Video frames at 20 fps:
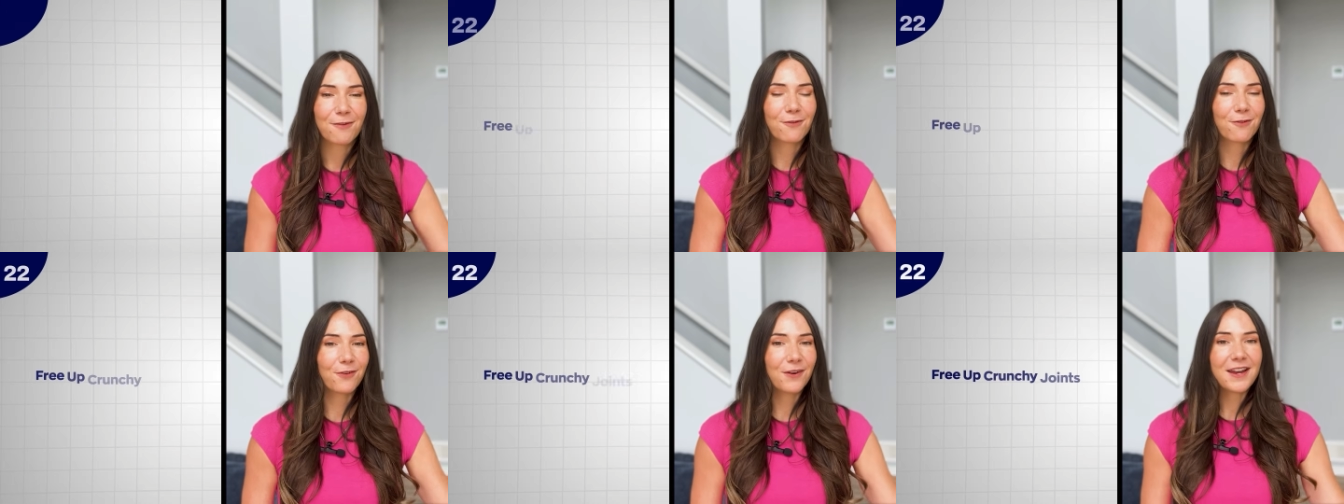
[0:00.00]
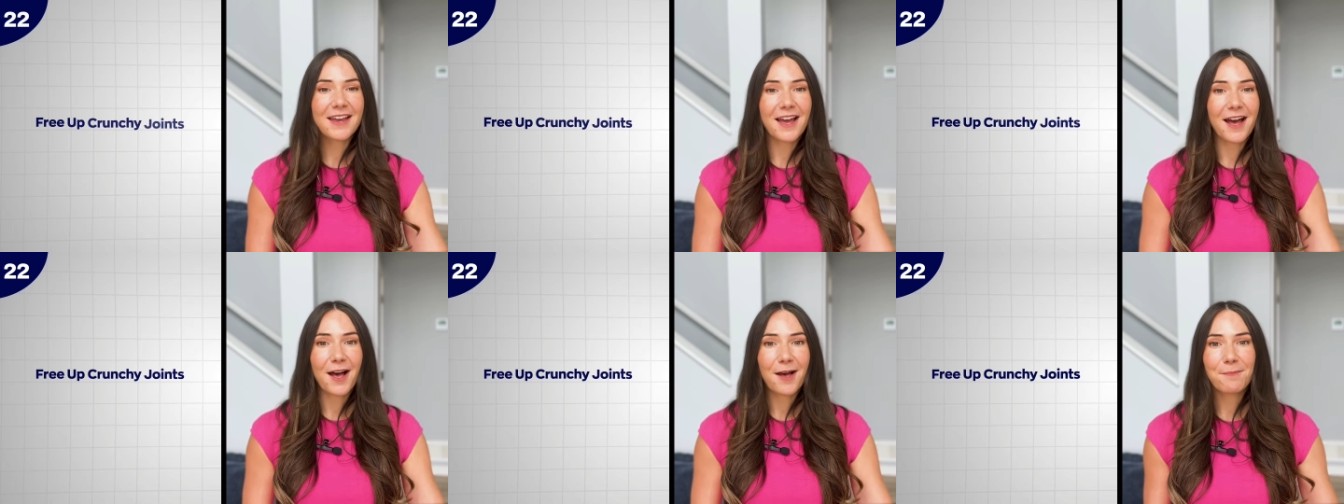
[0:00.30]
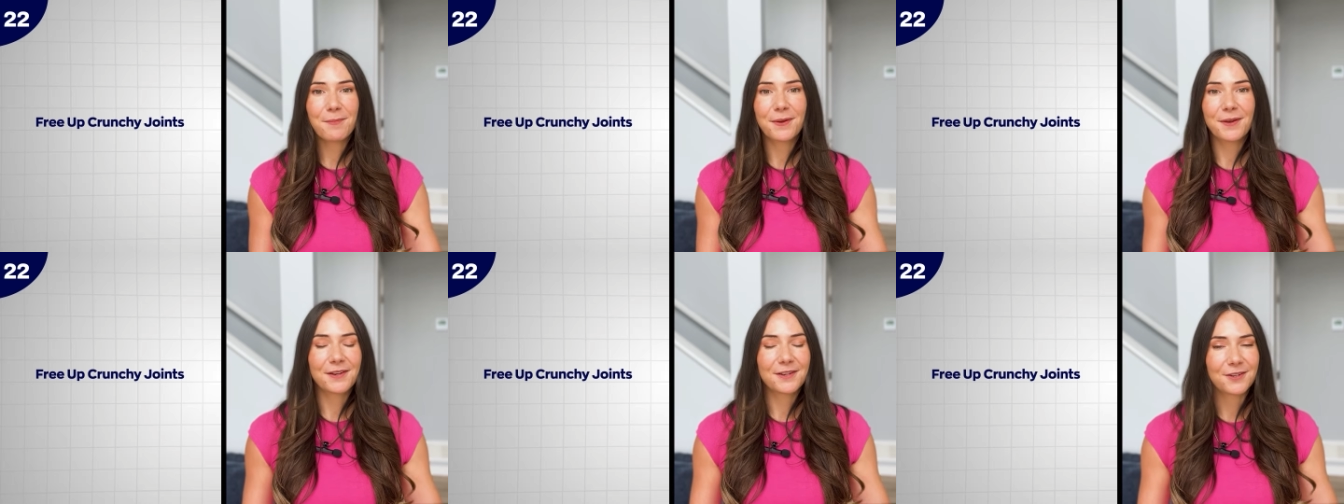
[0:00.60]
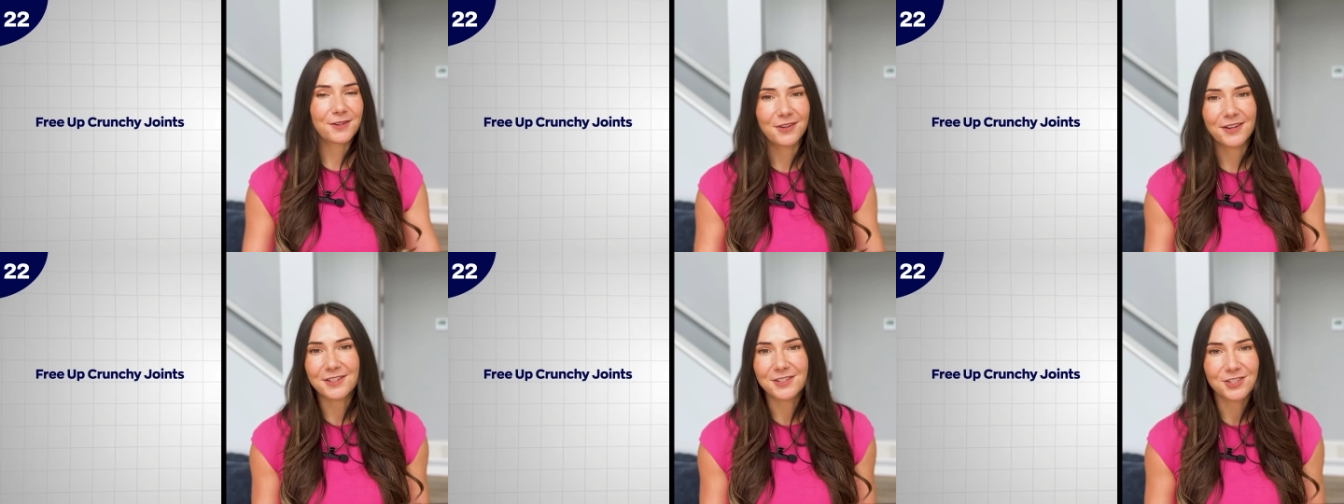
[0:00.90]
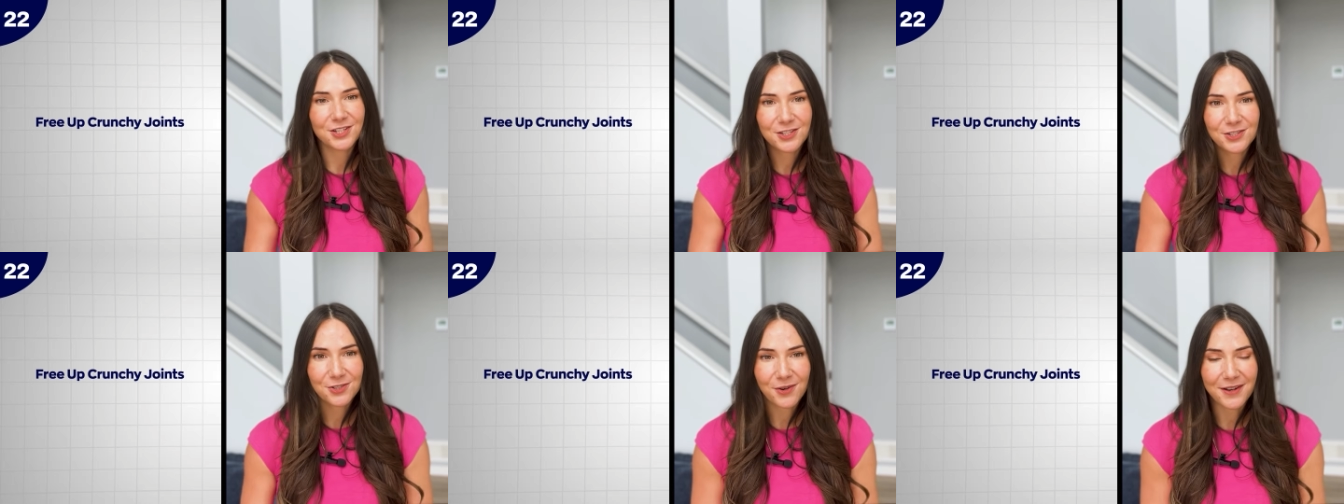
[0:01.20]
Free up
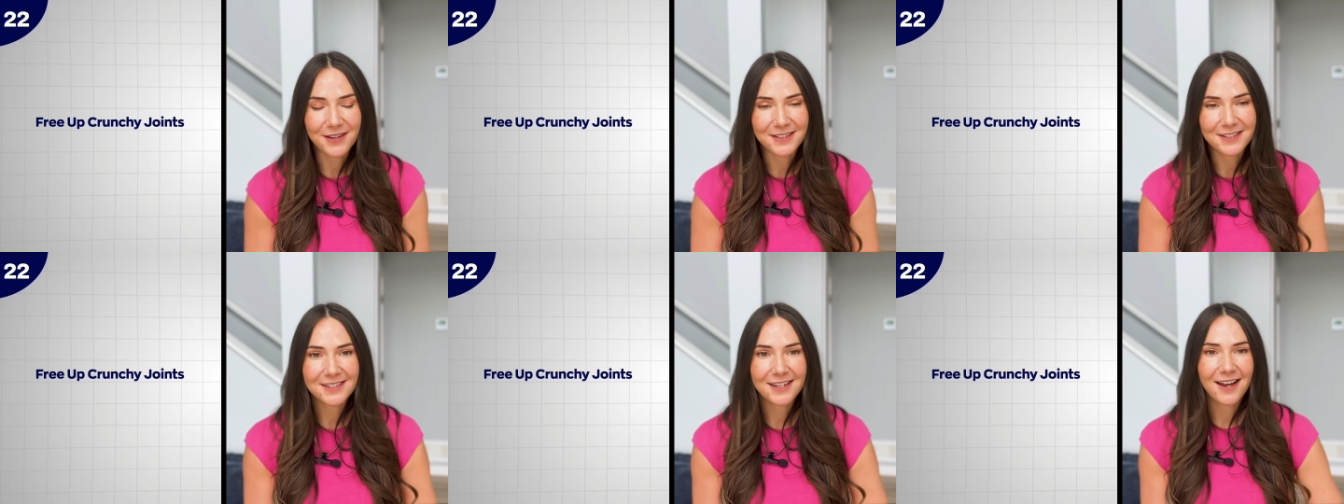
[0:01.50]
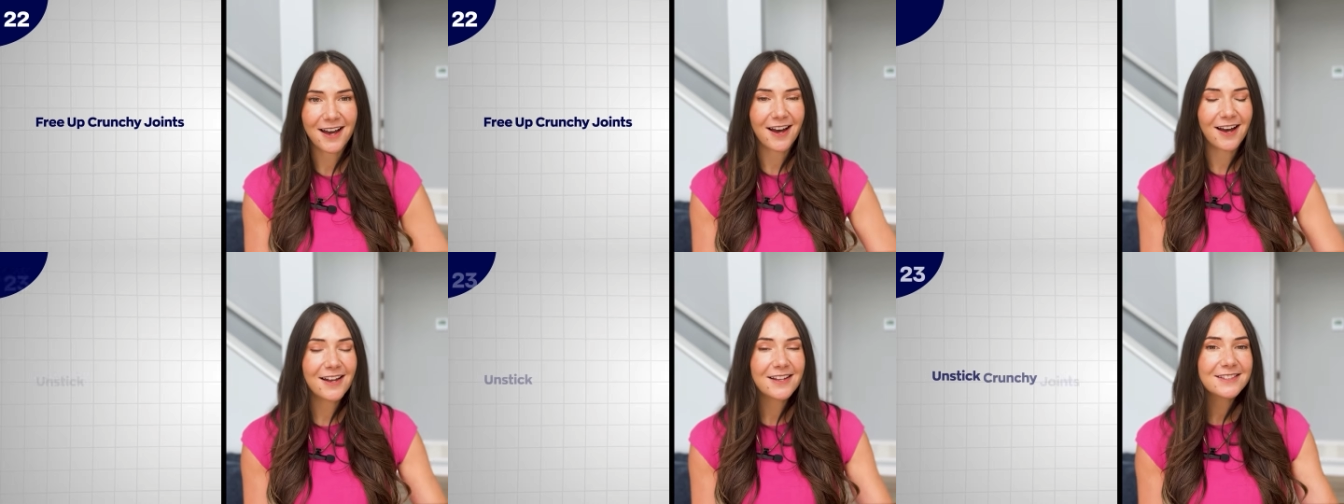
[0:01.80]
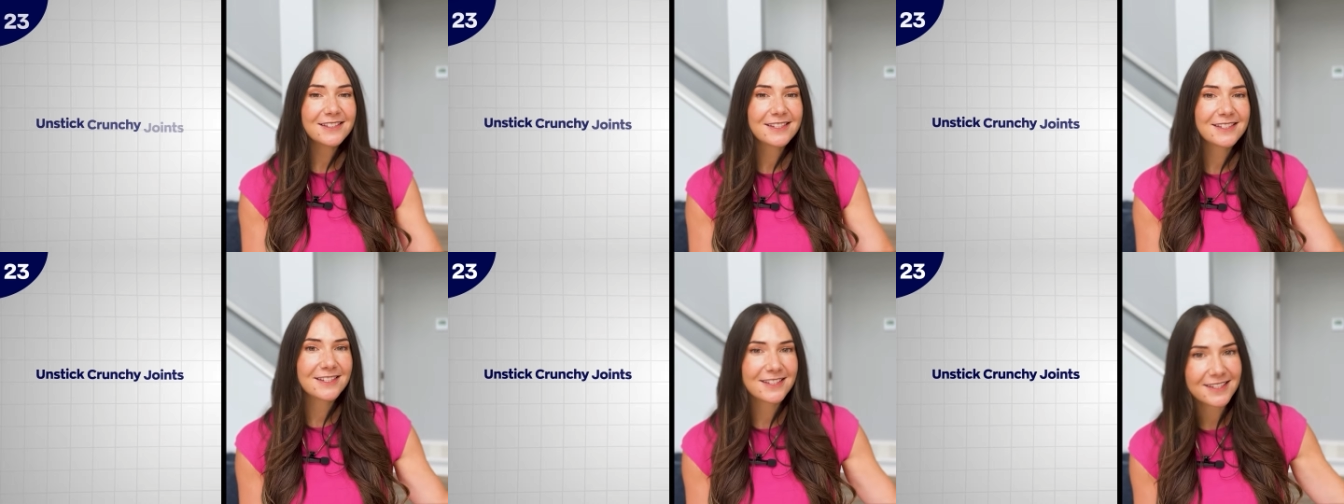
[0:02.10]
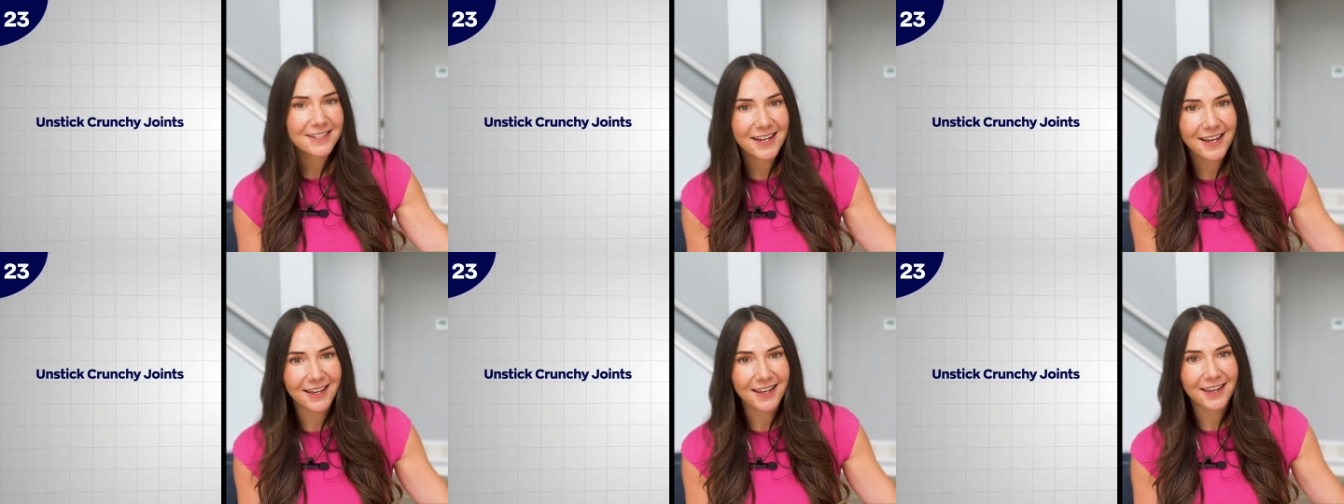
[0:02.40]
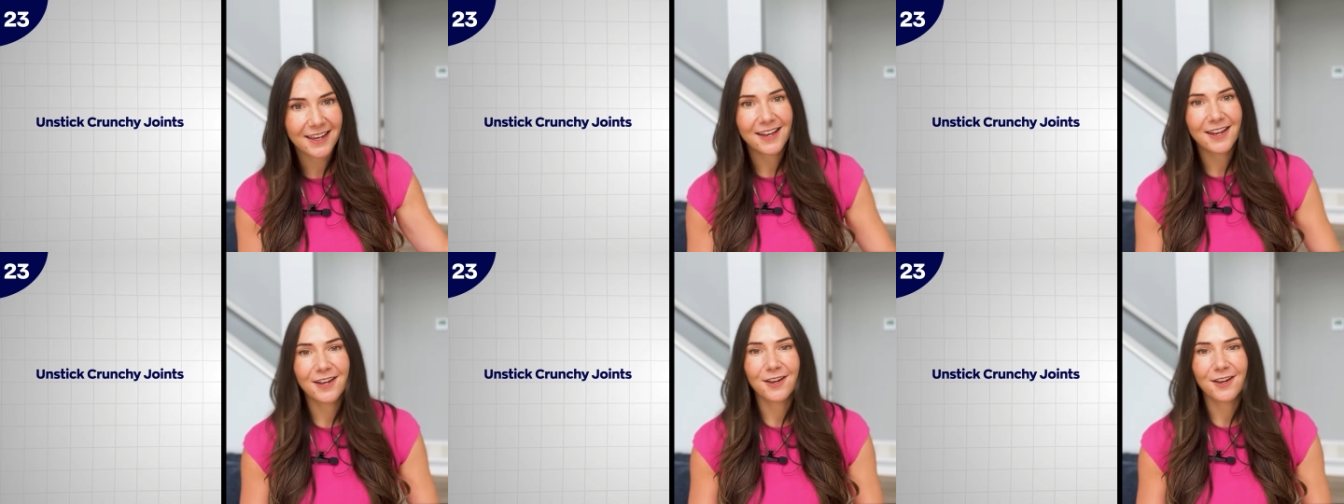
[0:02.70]
crunchy joints. Unstick